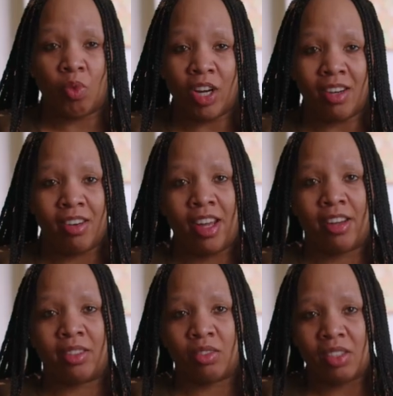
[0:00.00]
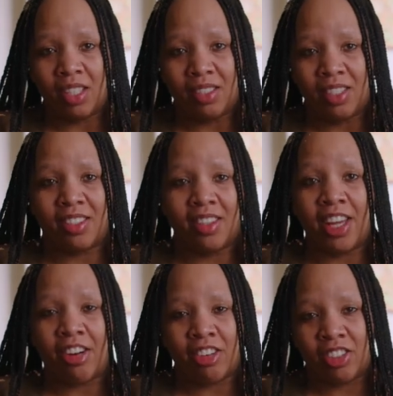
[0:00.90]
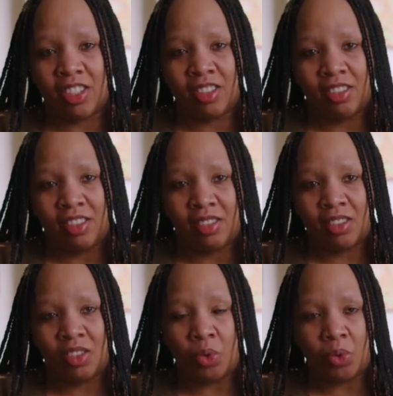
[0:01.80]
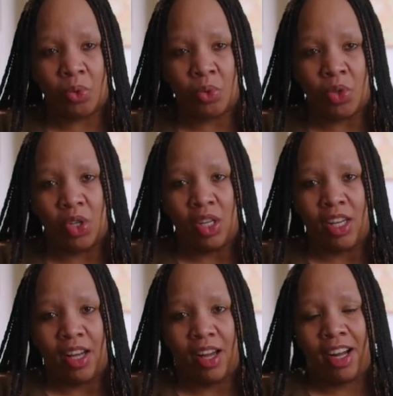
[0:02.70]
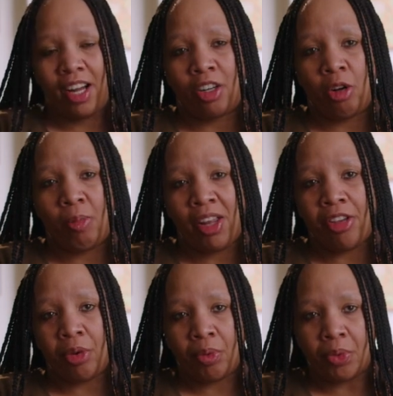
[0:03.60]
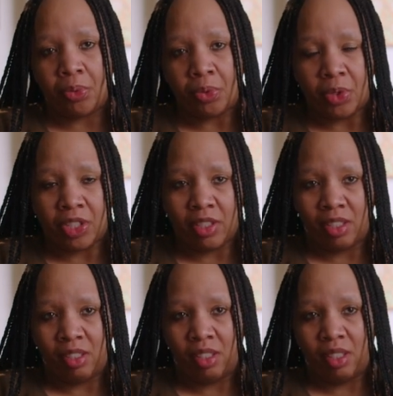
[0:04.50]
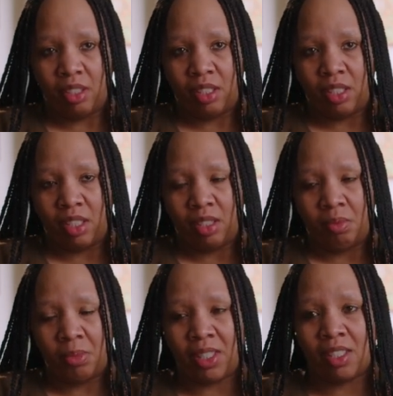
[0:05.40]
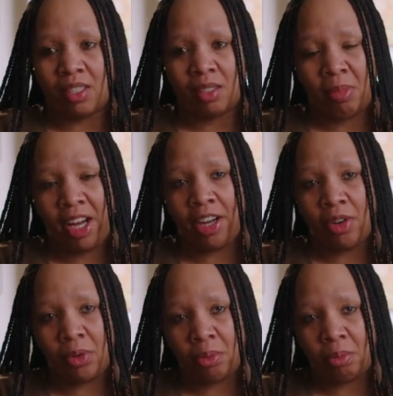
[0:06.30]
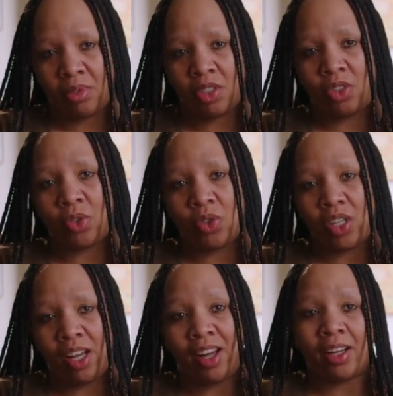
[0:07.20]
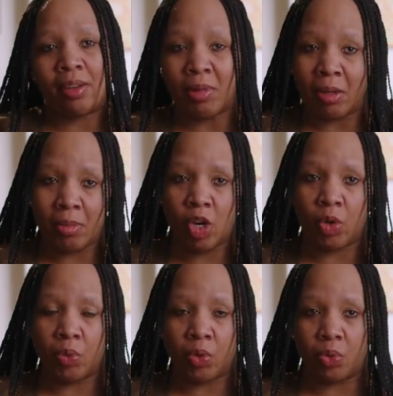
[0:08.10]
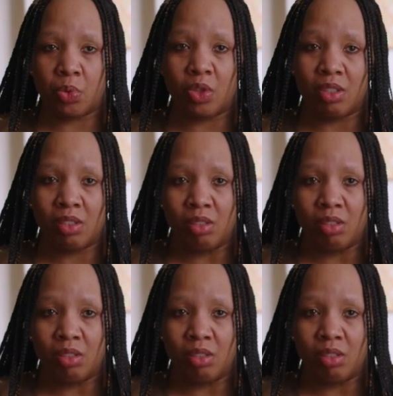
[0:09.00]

renting now is theirs. So I go by their rules. But this is my home, so I can make my own rules.